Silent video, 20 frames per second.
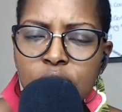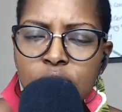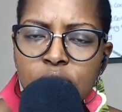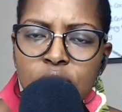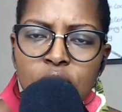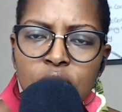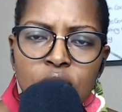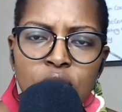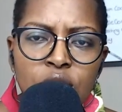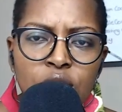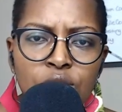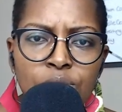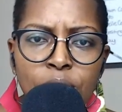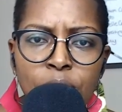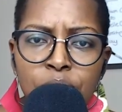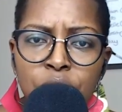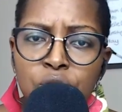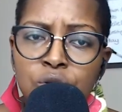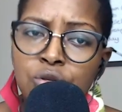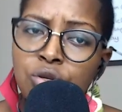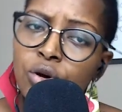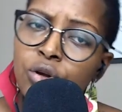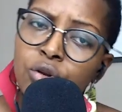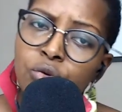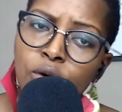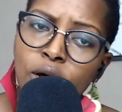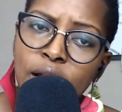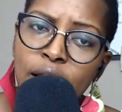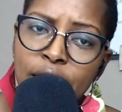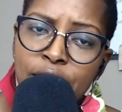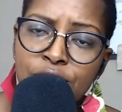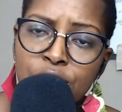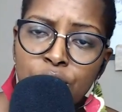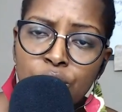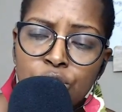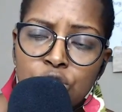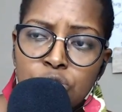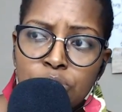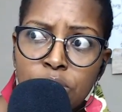and maybe you don't know a life coach.